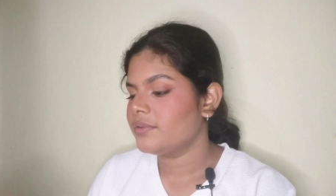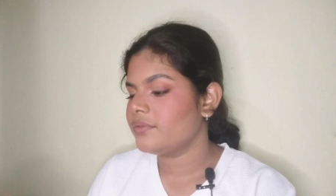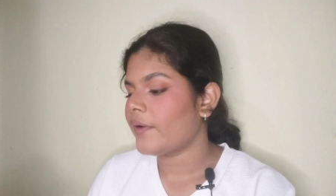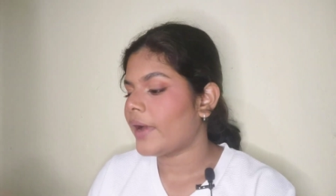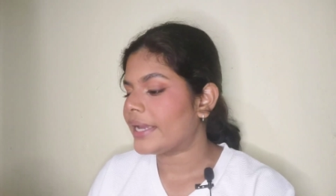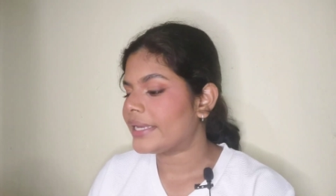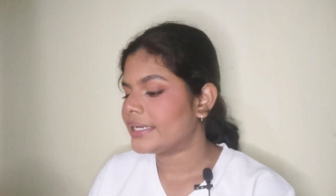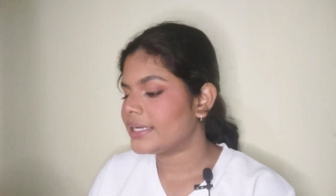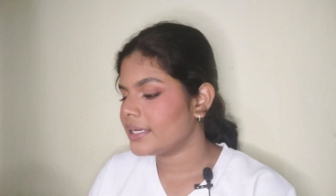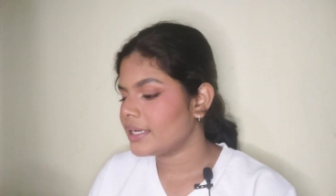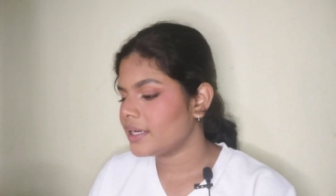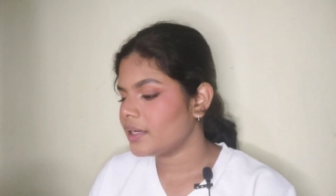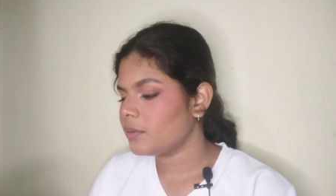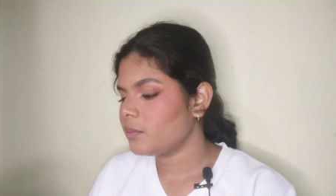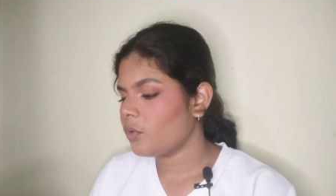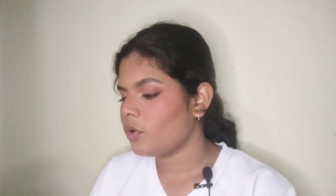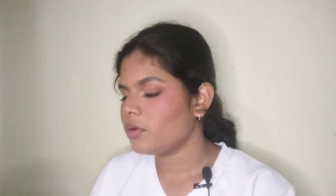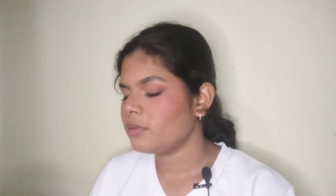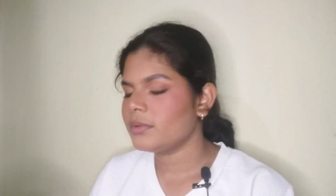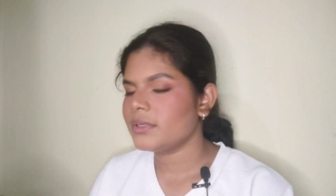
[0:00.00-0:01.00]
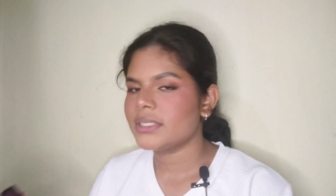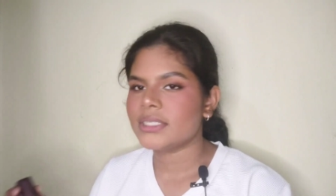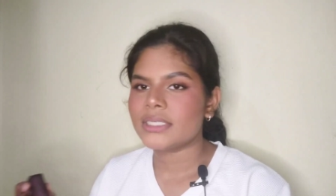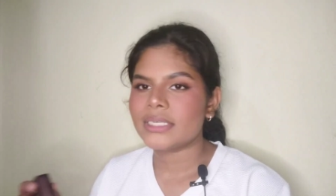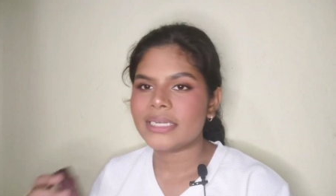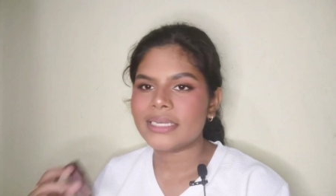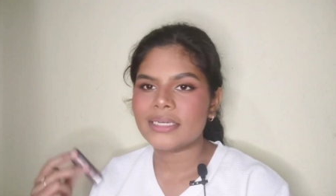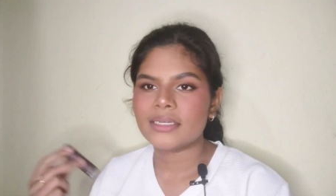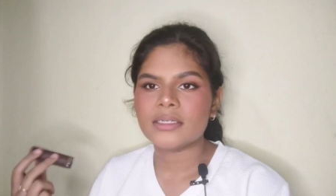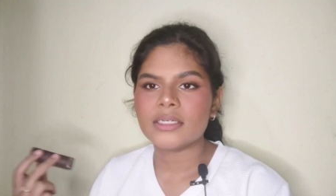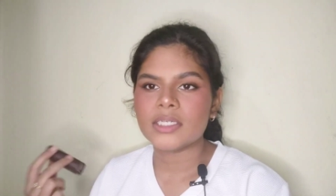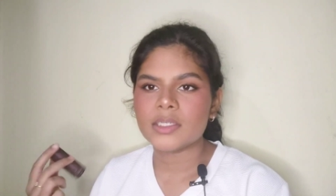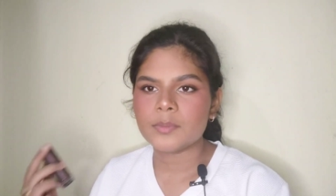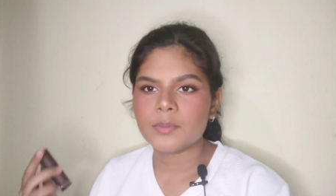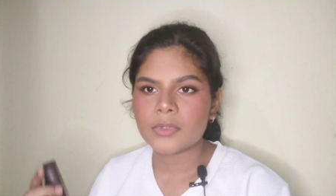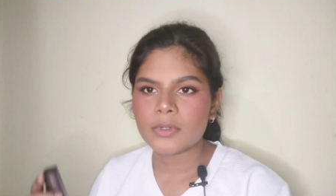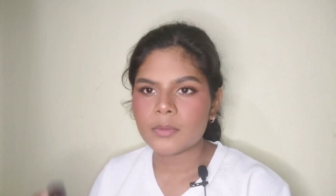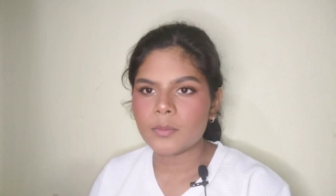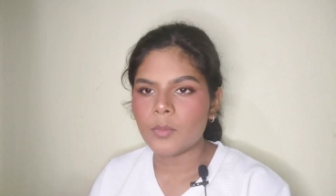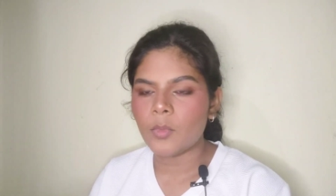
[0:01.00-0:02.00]
find it anymore, but it's like a
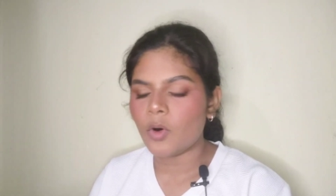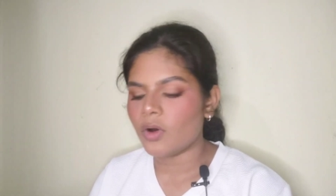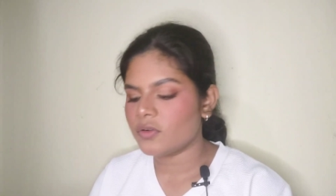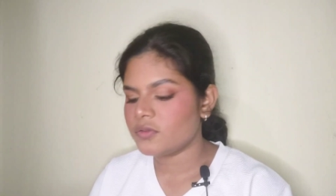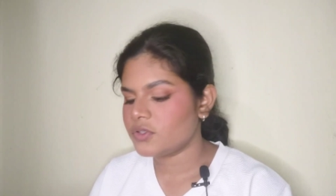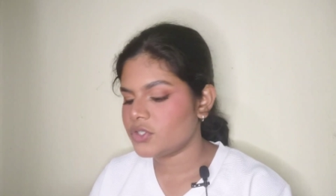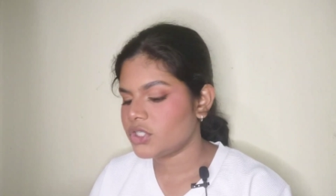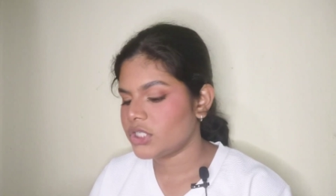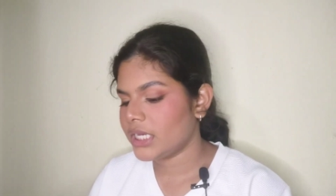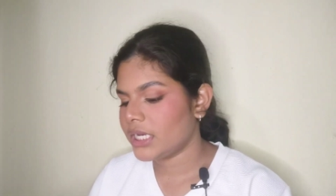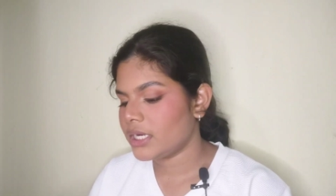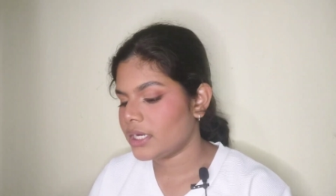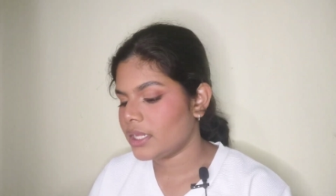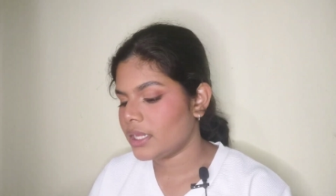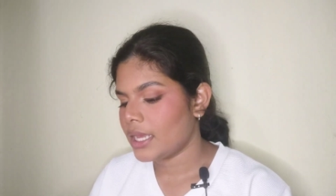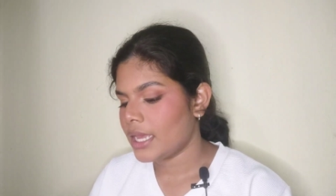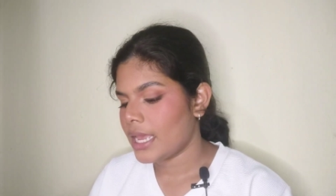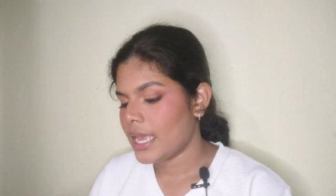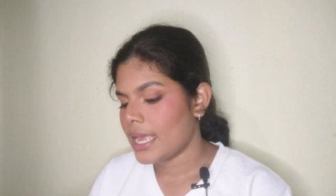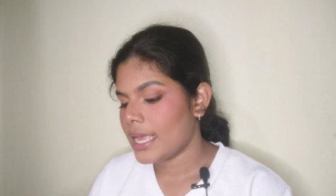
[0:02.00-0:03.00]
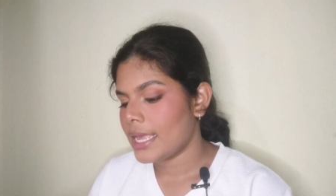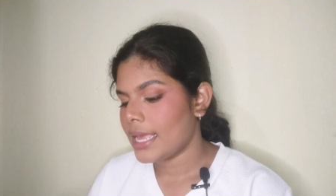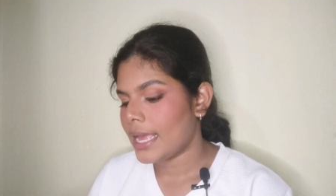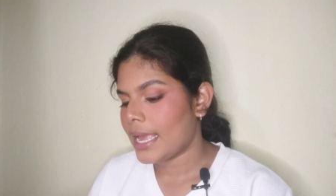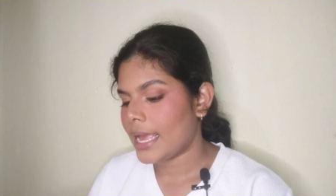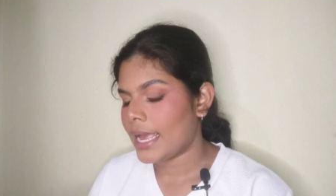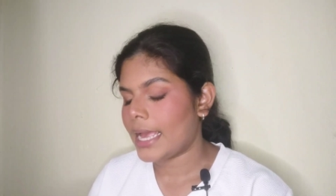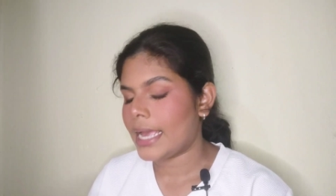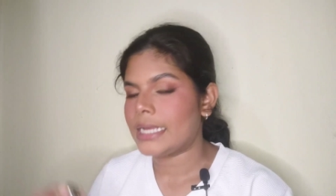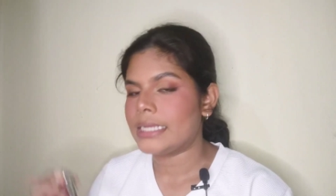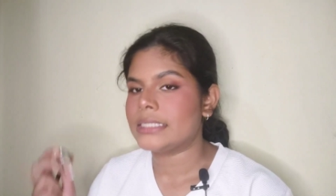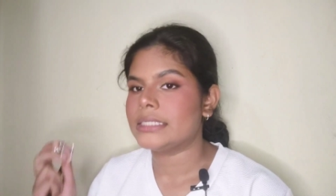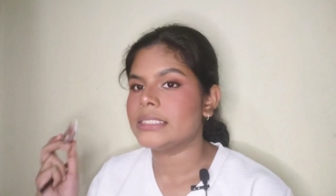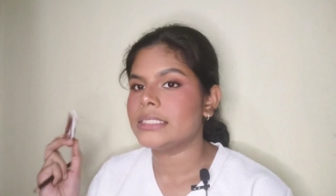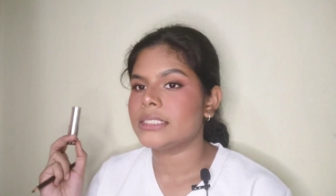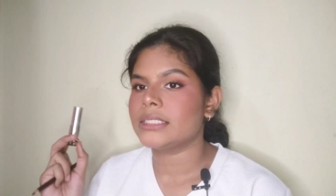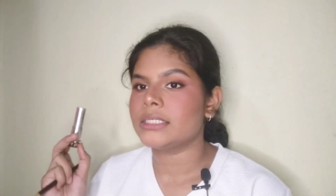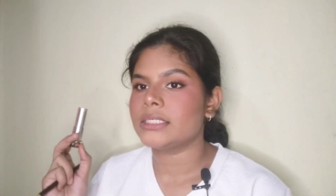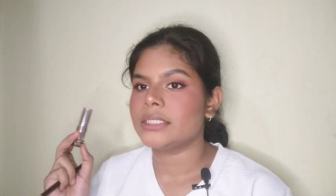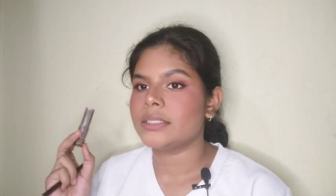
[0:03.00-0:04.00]
deeper mauve shade.
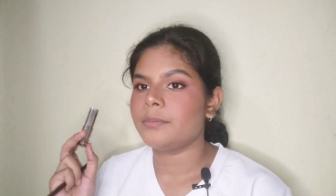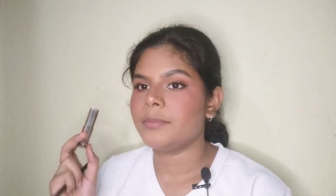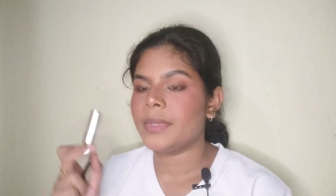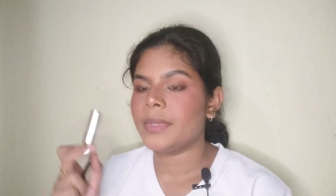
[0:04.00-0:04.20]
And the